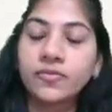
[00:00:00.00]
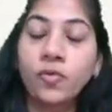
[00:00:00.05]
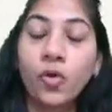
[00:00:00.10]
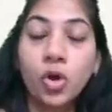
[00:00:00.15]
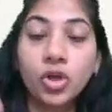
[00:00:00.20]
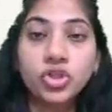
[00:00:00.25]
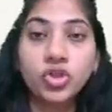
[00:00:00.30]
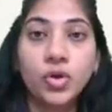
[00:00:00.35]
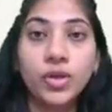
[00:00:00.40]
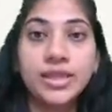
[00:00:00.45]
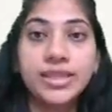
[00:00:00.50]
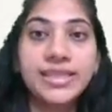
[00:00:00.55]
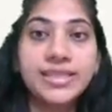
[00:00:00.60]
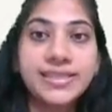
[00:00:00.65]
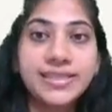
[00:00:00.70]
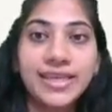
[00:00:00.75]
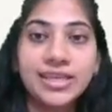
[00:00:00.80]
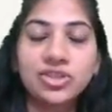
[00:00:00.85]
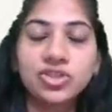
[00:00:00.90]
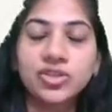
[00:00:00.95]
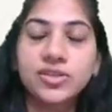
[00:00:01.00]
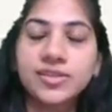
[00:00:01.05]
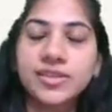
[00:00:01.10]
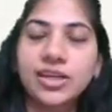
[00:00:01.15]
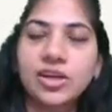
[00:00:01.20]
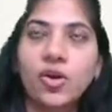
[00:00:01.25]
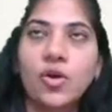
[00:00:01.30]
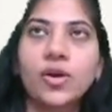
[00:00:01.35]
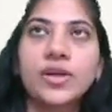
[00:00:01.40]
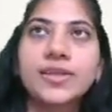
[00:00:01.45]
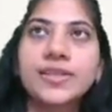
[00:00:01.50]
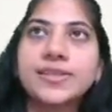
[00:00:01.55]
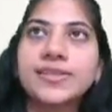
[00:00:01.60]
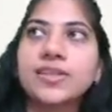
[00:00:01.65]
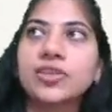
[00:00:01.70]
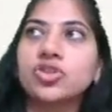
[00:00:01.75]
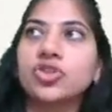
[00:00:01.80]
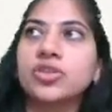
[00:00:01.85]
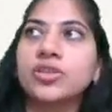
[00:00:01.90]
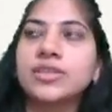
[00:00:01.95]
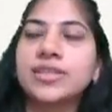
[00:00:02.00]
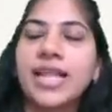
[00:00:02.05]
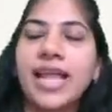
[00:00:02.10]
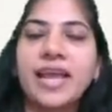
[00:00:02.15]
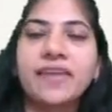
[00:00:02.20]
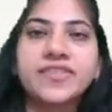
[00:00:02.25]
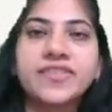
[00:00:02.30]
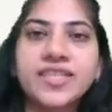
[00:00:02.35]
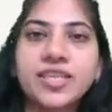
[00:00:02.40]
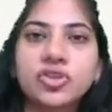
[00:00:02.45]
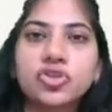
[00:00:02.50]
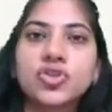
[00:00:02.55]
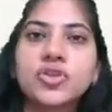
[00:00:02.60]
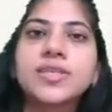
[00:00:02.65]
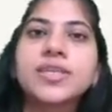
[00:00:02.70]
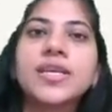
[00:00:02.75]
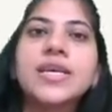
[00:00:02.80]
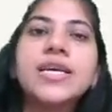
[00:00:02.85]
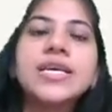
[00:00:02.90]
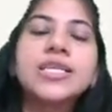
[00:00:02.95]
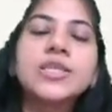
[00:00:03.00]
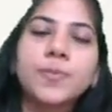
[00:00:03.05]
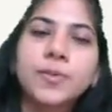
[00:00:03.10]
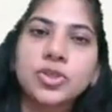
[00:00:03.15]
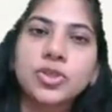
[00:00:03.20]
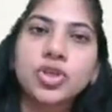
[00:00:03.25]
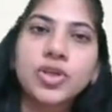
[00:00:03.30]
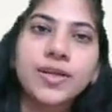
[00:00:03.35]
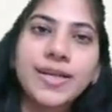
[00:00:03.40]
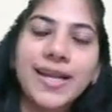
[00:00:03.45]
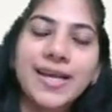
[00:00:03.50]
watch all these sessions, recorded sessions, live sessions, special